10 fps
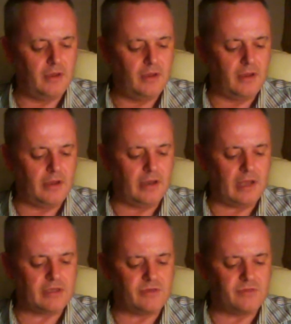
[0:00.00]
the
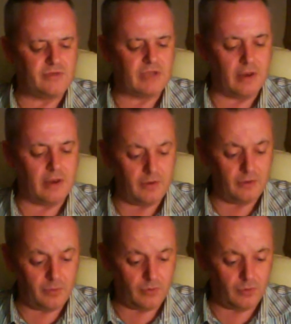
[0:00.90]
glass of Danu
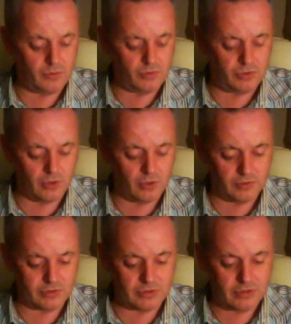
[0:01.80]

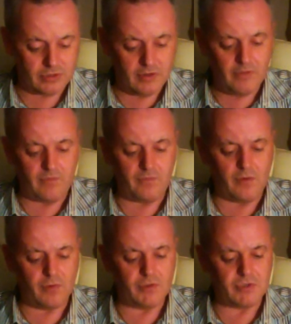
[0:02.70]
Donald's
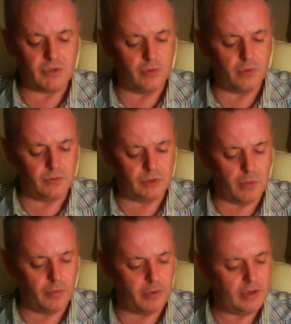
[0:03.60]
famous old
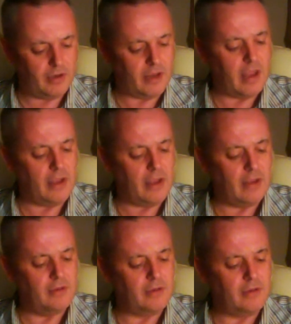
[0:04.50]
Dobbelin
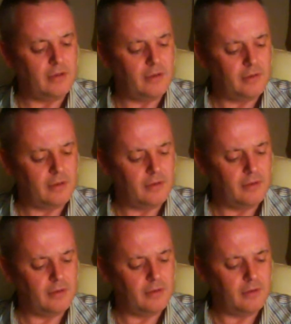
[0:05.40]
ale.
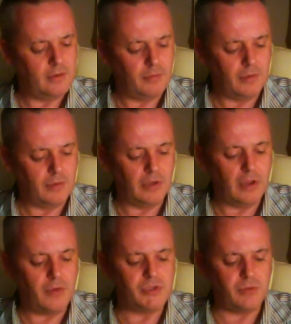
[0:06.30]
But
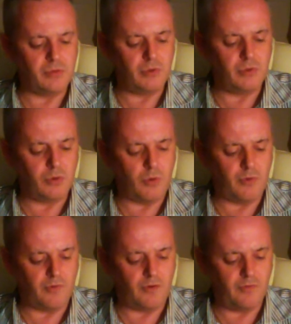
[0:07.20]
low as you would
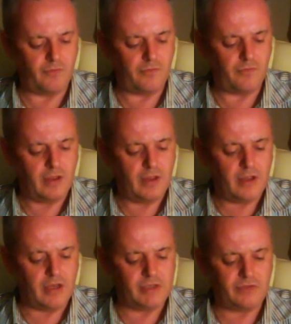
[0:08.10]
quaff off
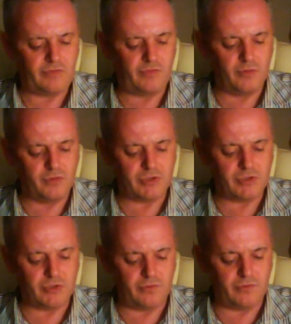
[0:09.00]
his fraud
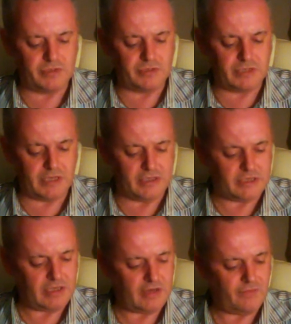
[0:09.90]
stuff and sink
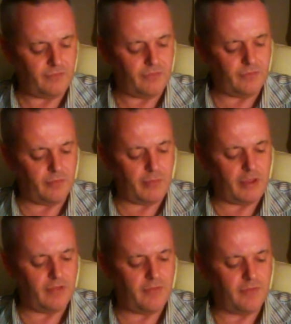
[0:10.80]
teeth through the
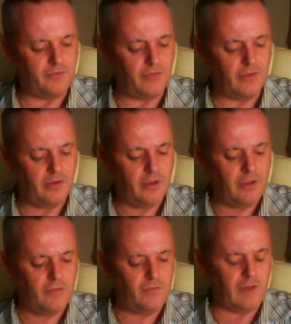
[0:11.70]
pith of the
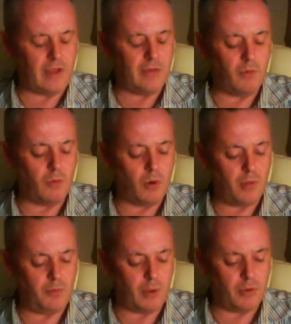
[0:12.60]
flower-white
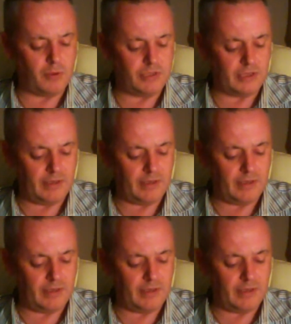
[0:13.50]
bodie,